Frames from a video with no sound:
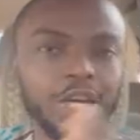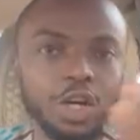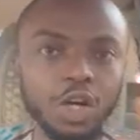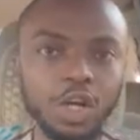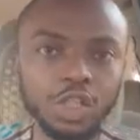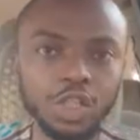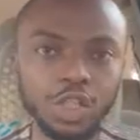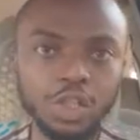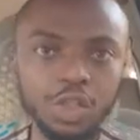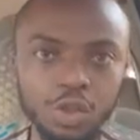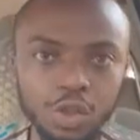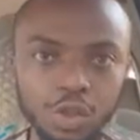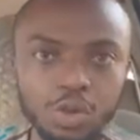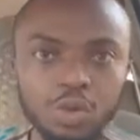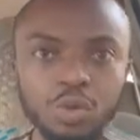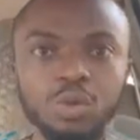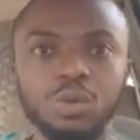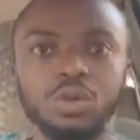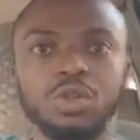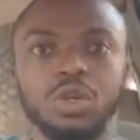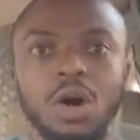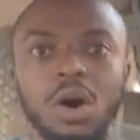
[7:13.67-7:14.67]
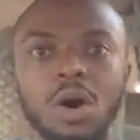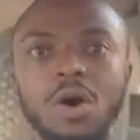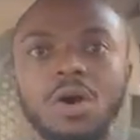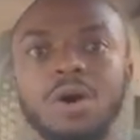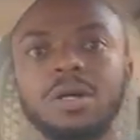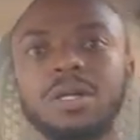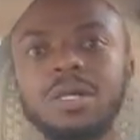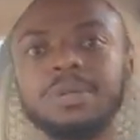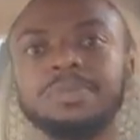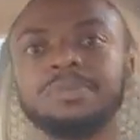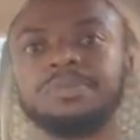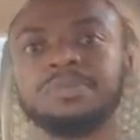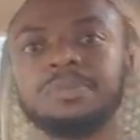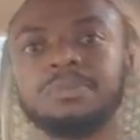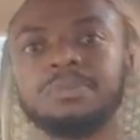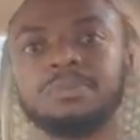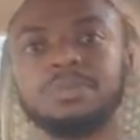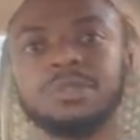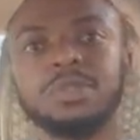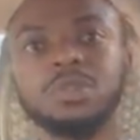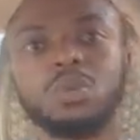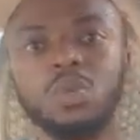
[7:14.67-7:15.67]
urging you on,
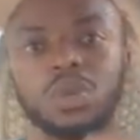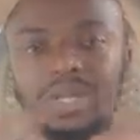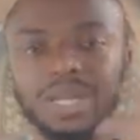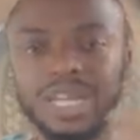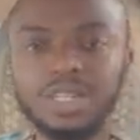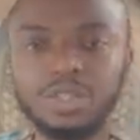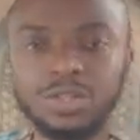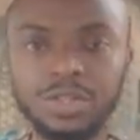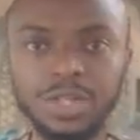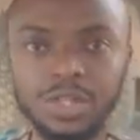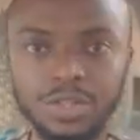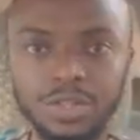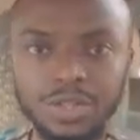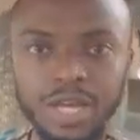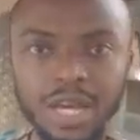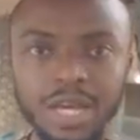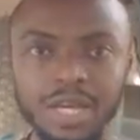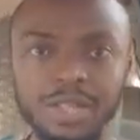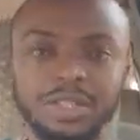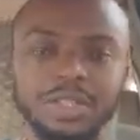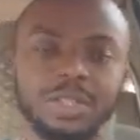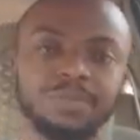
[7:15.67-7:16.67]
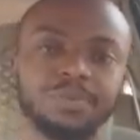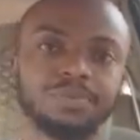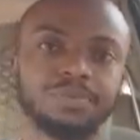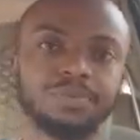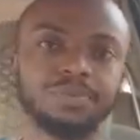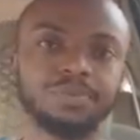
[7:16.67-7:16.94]
when you get to the stage,